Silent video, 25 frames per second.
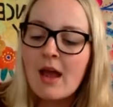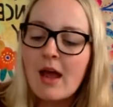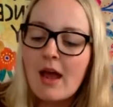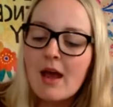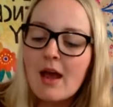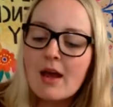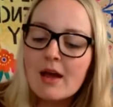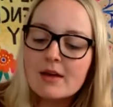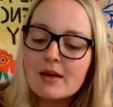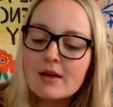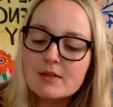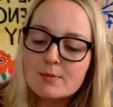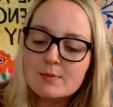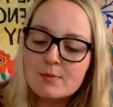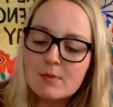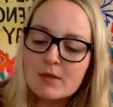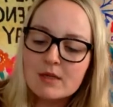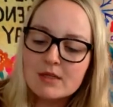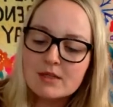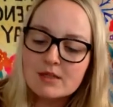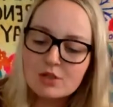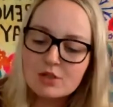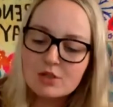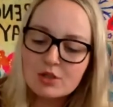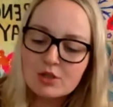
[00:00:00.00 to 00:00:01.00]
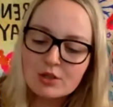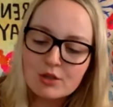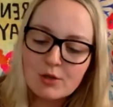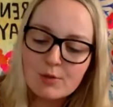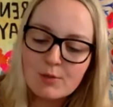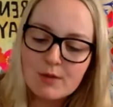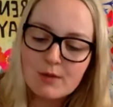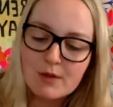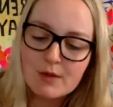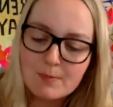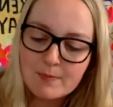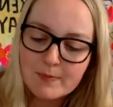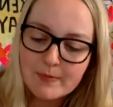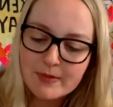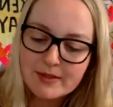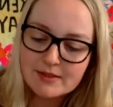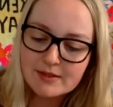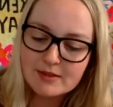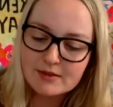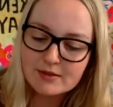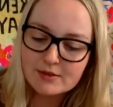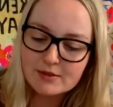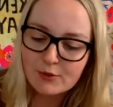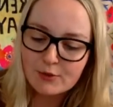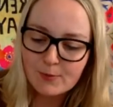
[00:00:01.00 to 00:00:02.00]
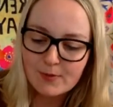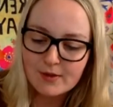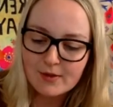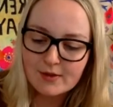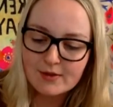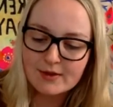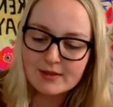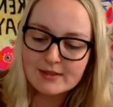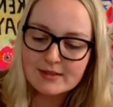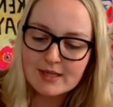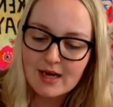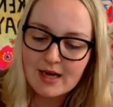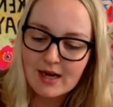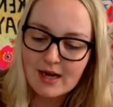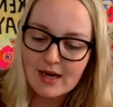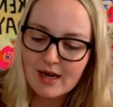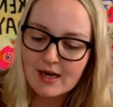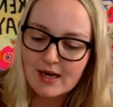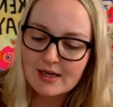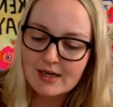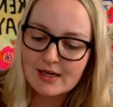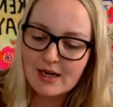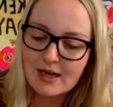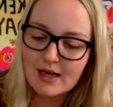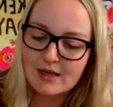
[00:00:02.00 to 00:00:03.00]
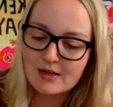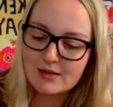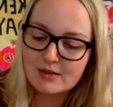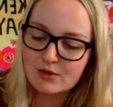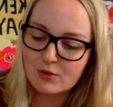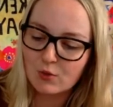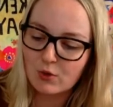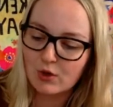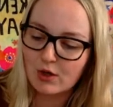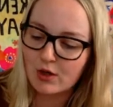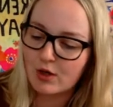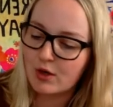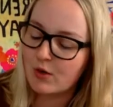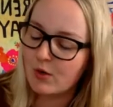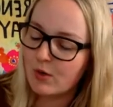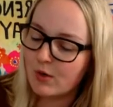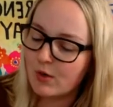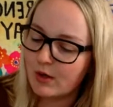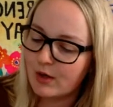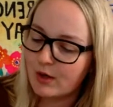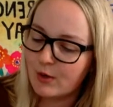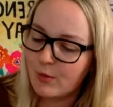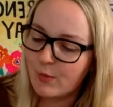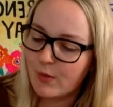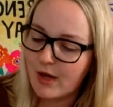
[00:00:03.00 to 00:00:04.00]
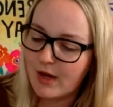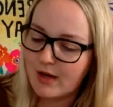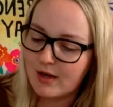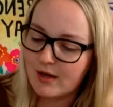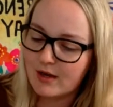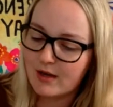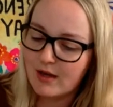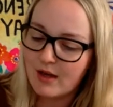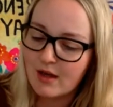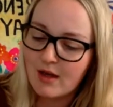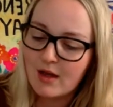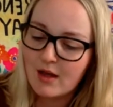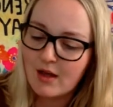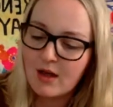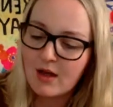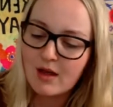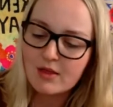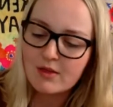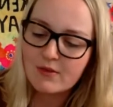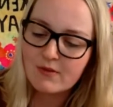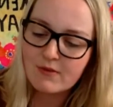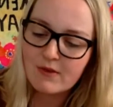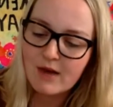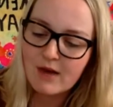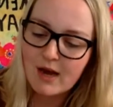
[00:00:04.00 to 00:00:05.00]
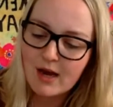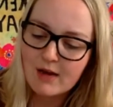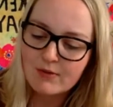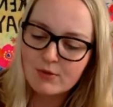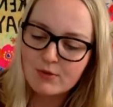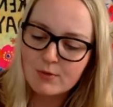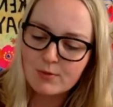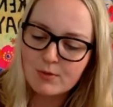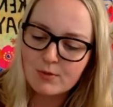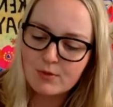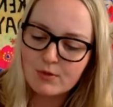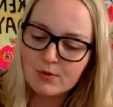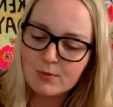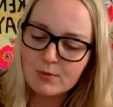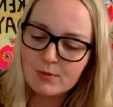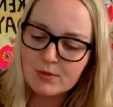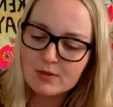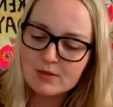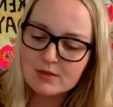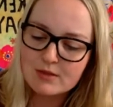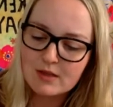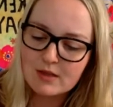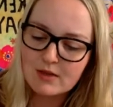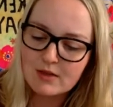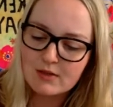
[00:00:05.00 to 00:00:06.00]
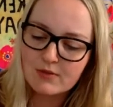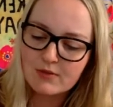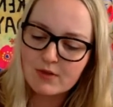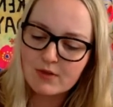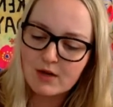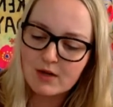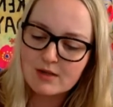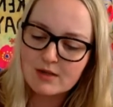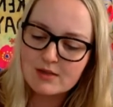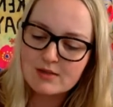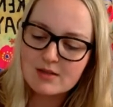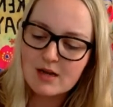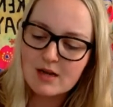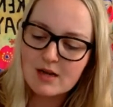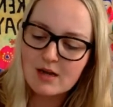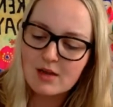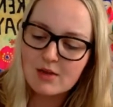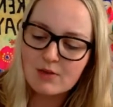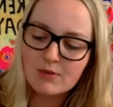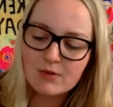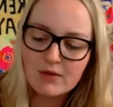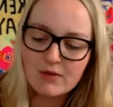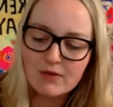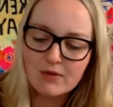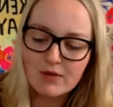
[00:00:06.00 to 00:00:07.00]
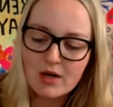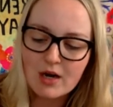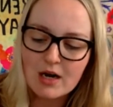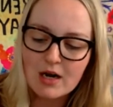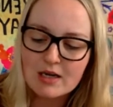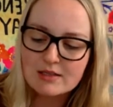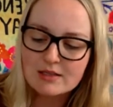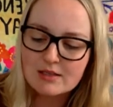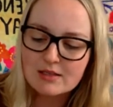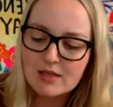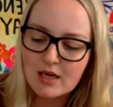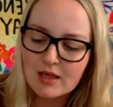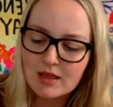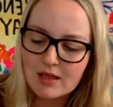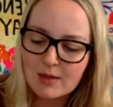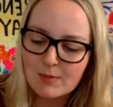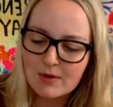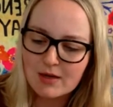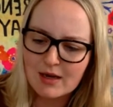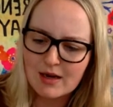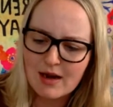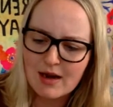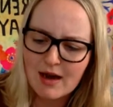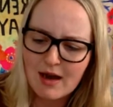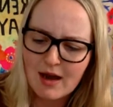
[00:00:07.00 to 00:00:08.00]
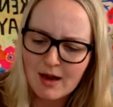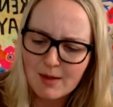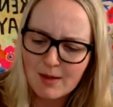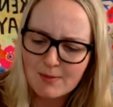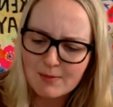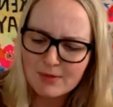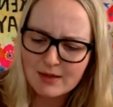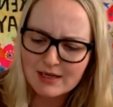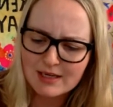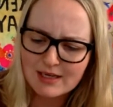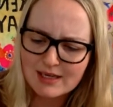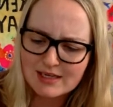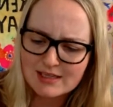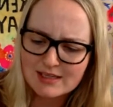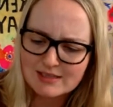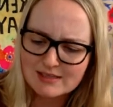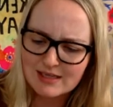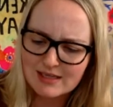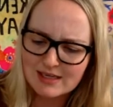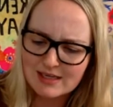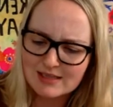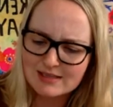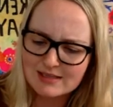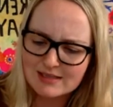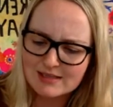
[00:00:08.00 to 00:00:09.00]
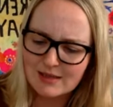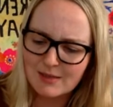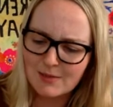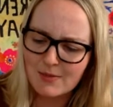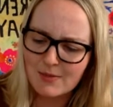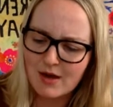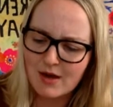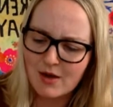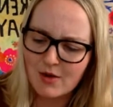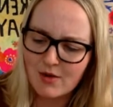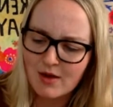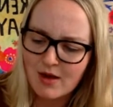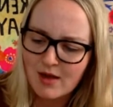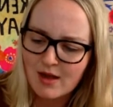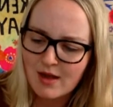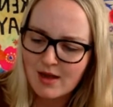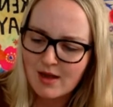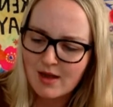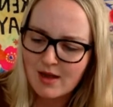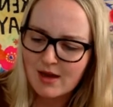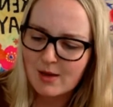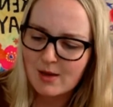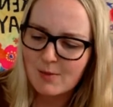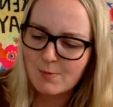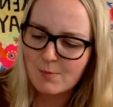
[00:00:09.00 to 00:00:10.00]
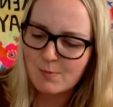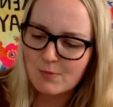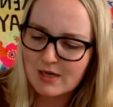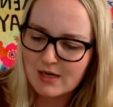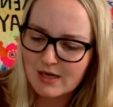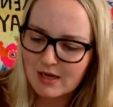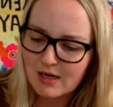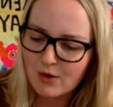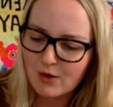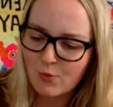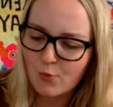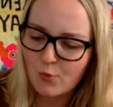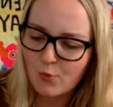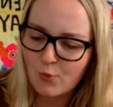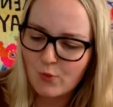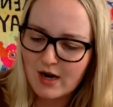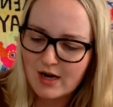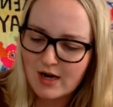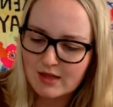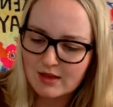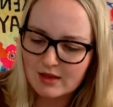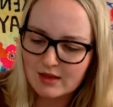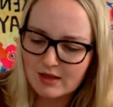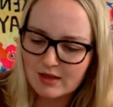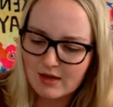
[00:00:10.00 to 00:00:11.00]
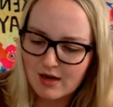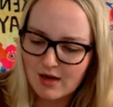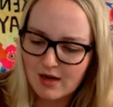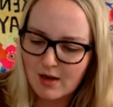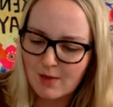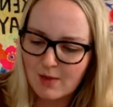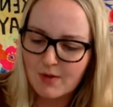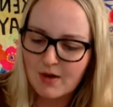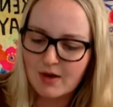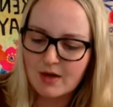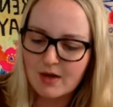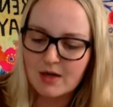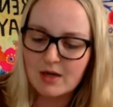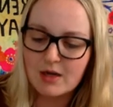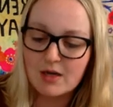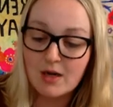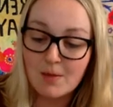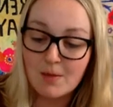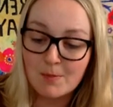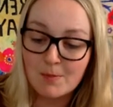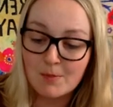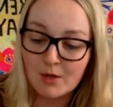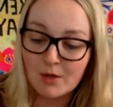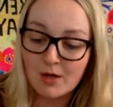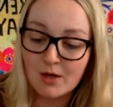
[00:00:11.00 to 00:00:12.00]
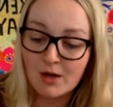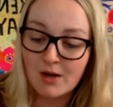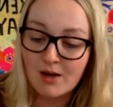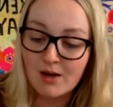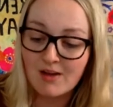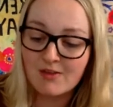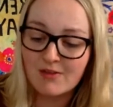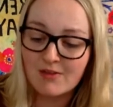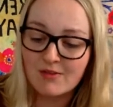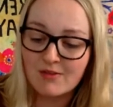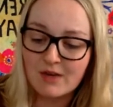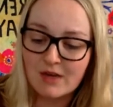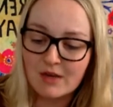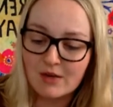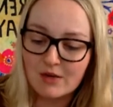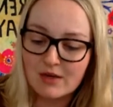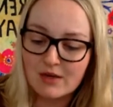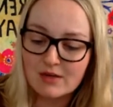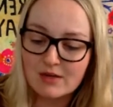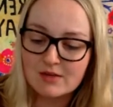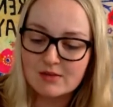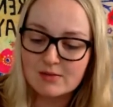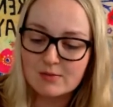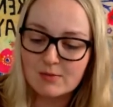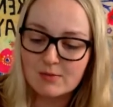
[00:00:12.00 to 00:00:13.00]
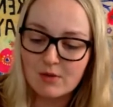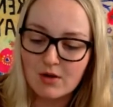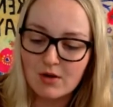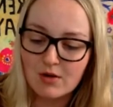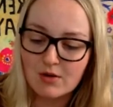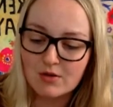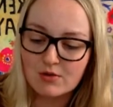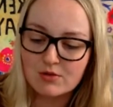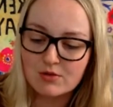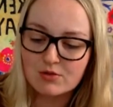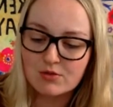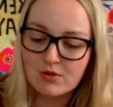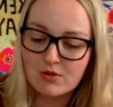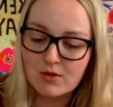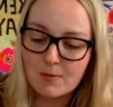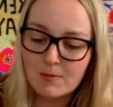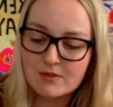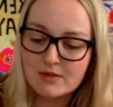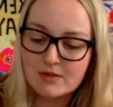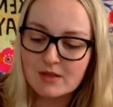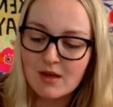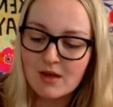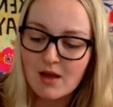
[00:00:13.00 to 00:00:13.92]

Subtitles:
As Mr. Gloop and Mrs. Gloop and their tiny escort hurried away, the 5 Oompa Loompas on the far side of the river suddenly began hopping and dancing about and beating wildly upon a number of very small drums.